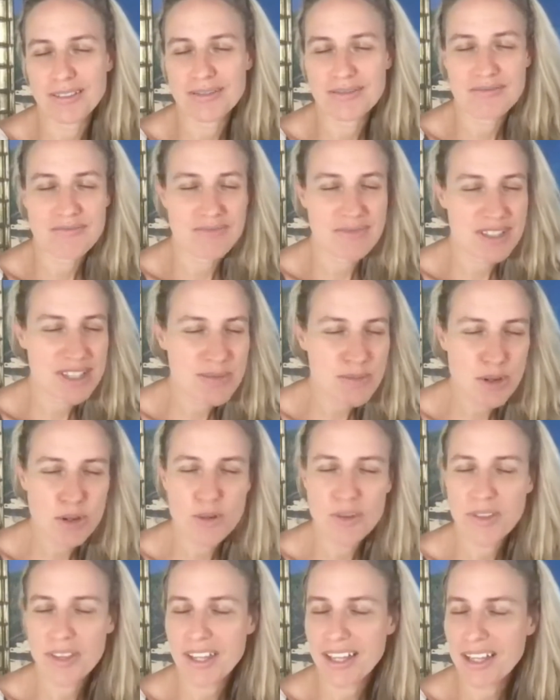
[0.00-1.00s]
Small
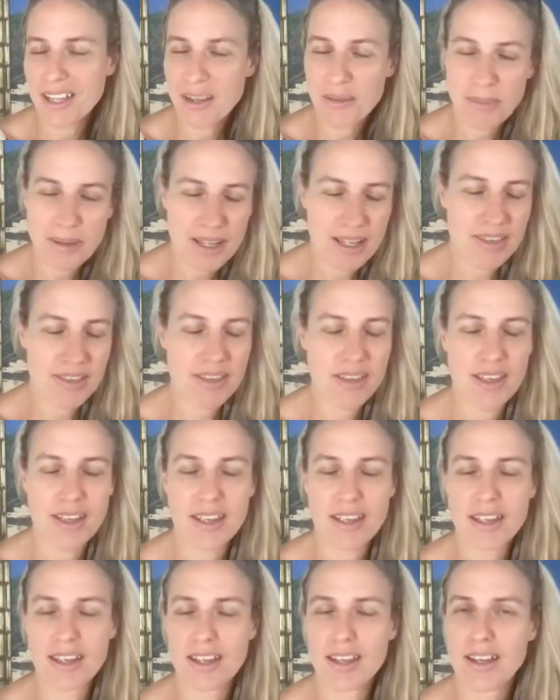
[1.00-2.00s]
thing, big
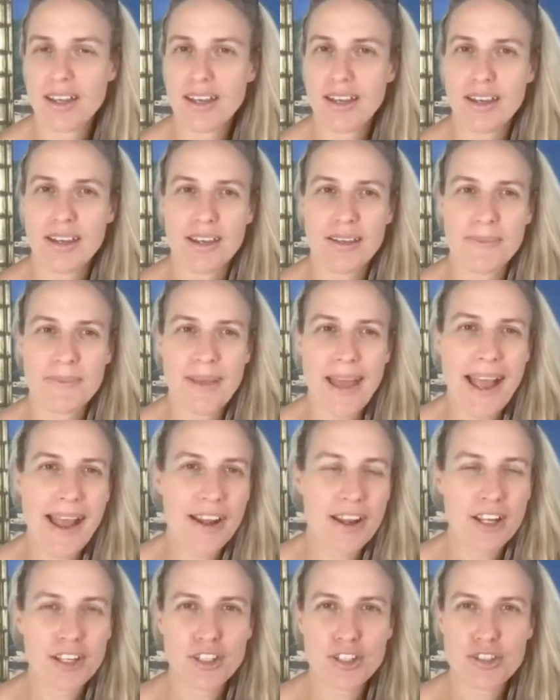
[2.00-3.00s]
thing. How
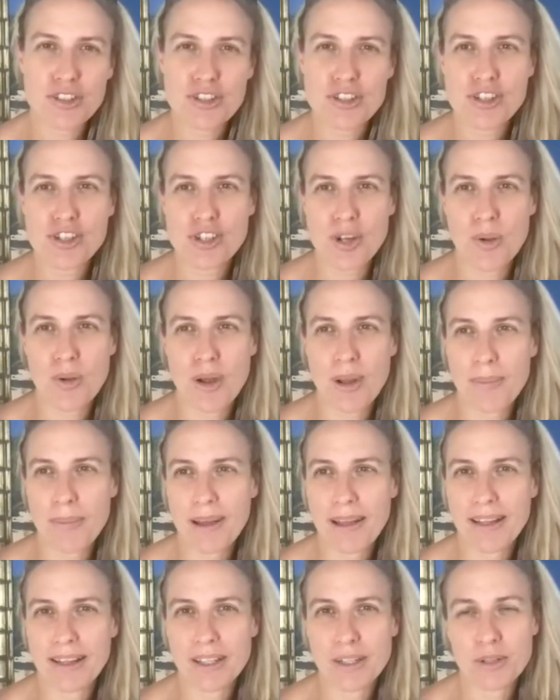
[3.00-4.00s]
can you just show up
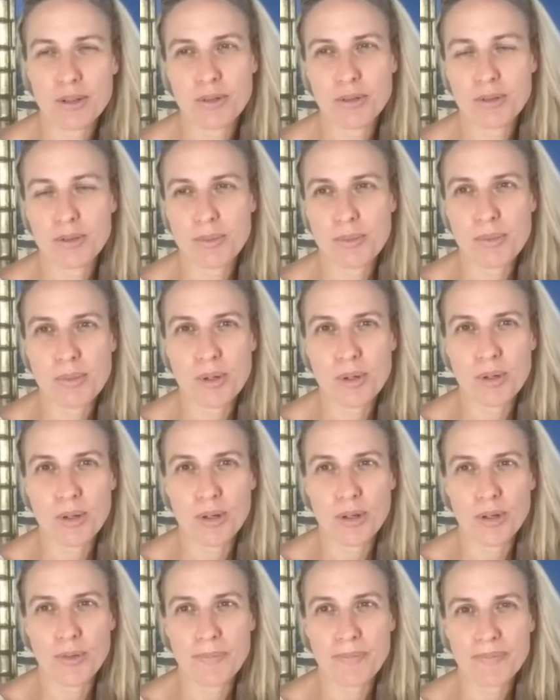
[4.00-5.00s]
a little
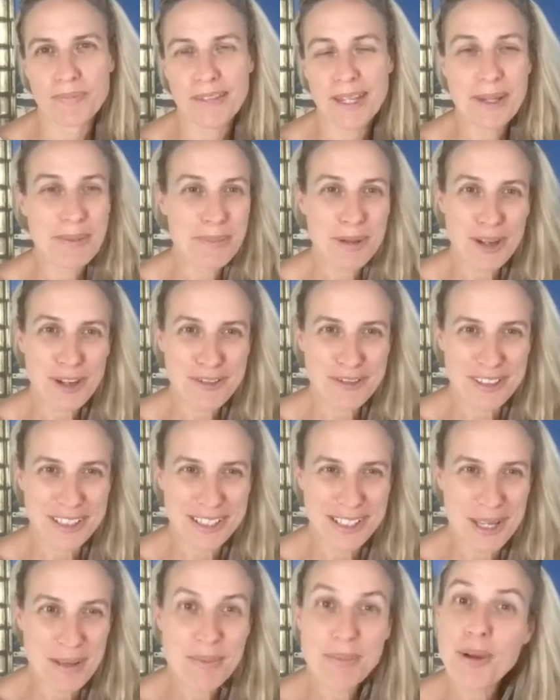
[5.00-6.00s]
more
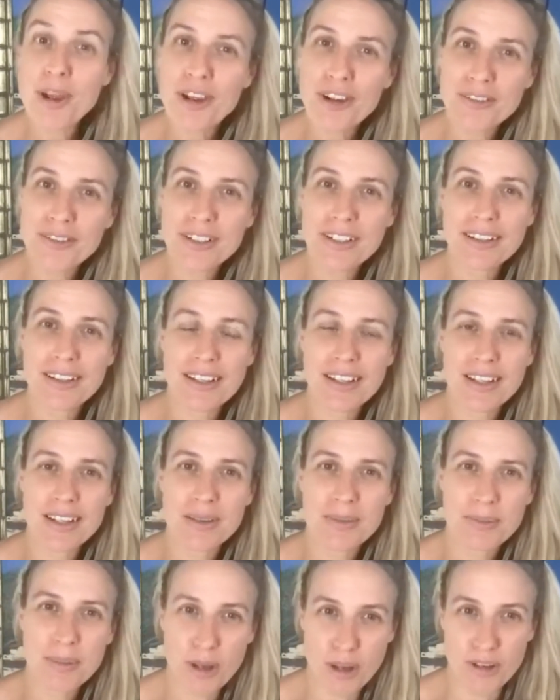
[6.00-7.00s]

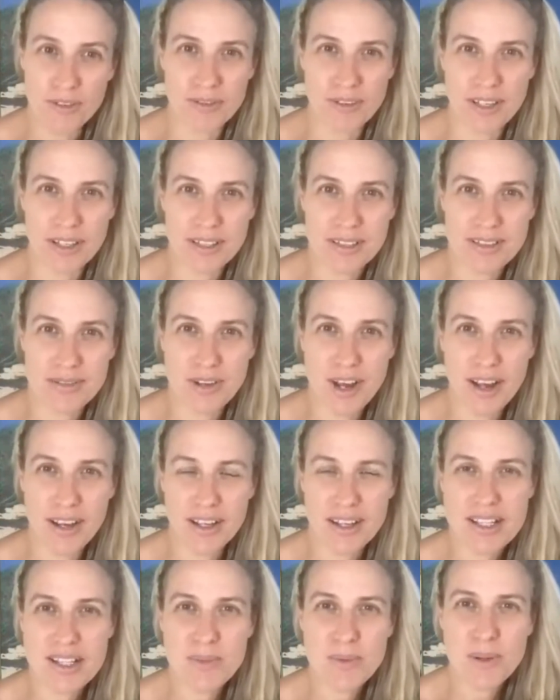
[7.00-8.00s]
imperfectly perfect, right?
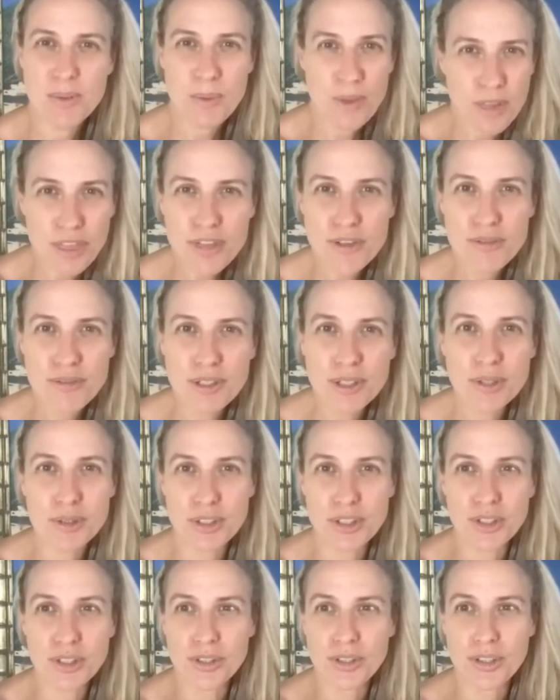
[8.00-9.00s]
Because we want the real
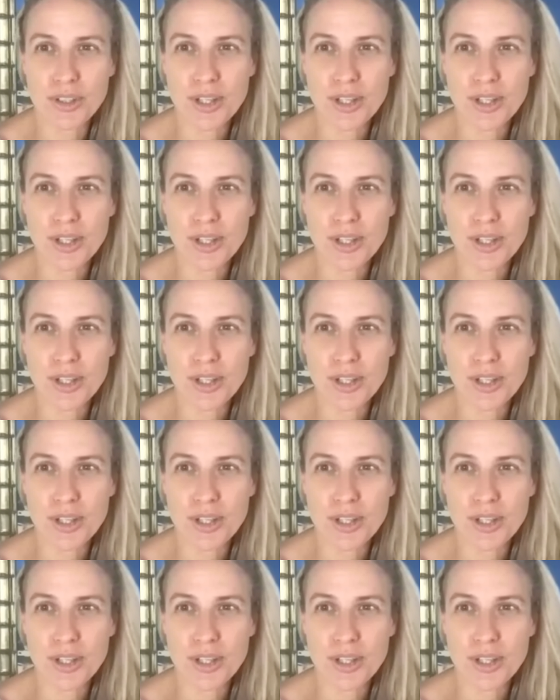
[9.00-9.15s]
you,